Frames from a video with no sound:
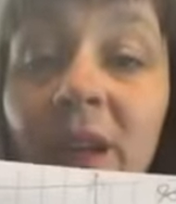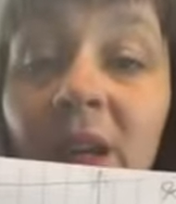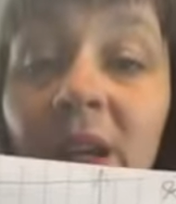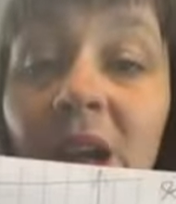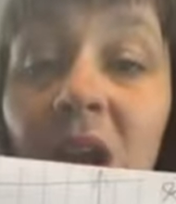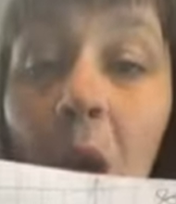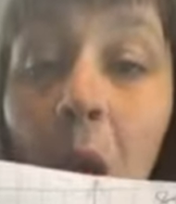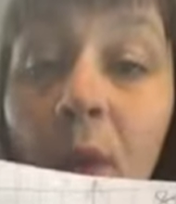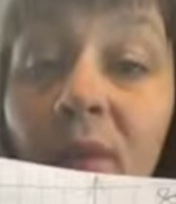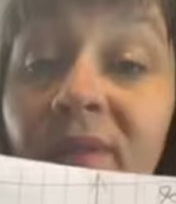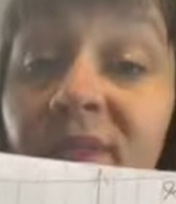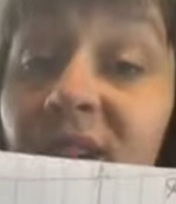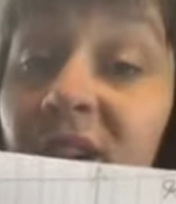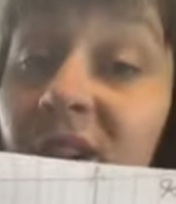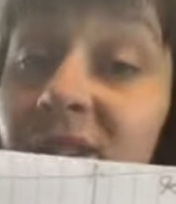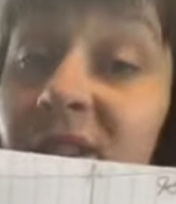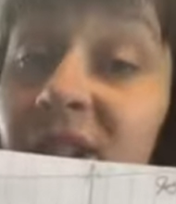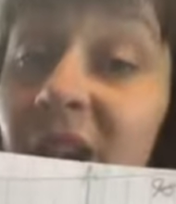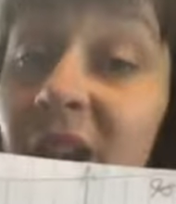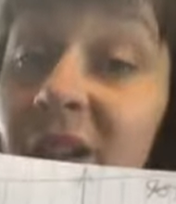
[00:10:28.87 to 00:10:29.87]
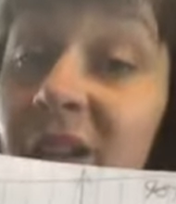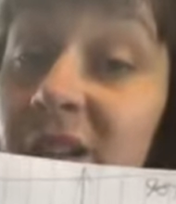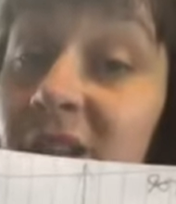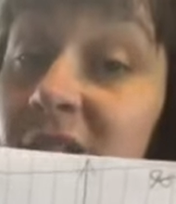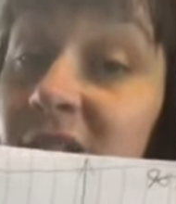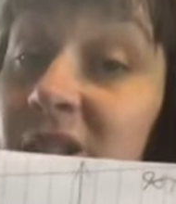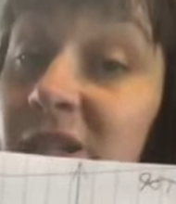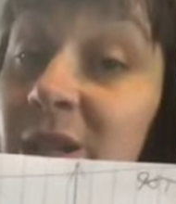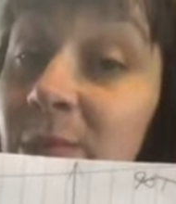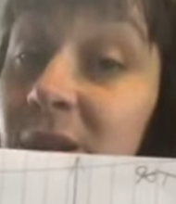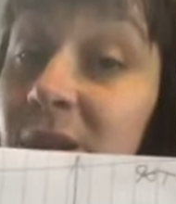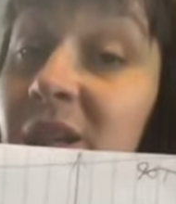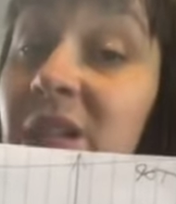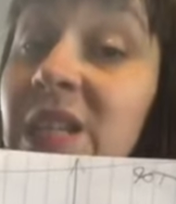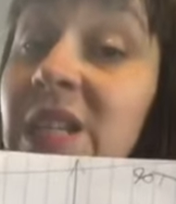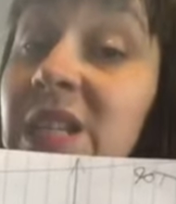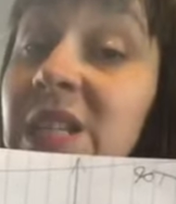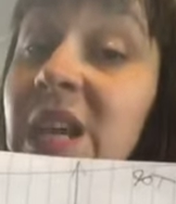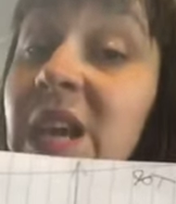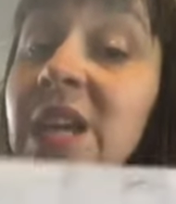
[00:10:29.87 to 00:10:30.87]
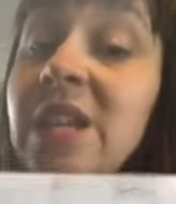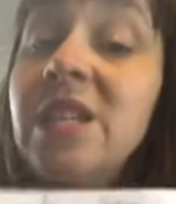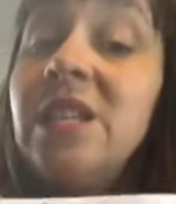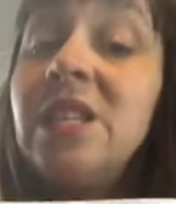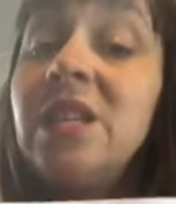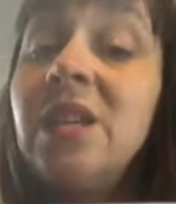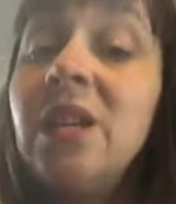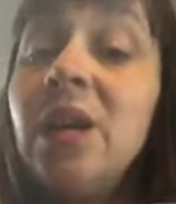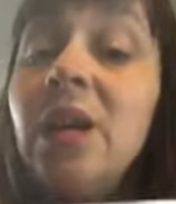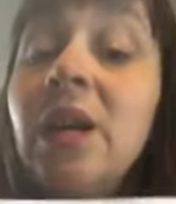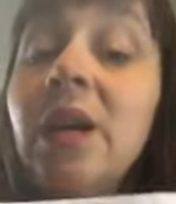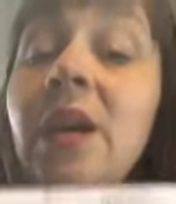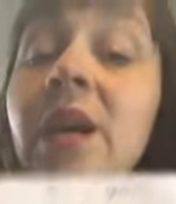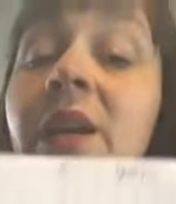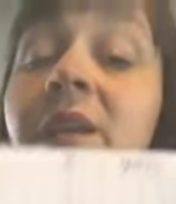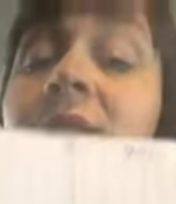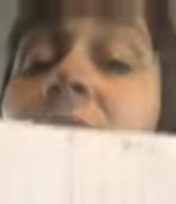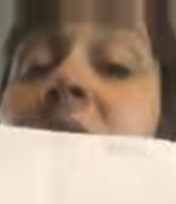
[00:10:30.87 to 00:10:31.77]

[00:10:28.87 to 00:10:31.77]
how far down it needs to be on this edge and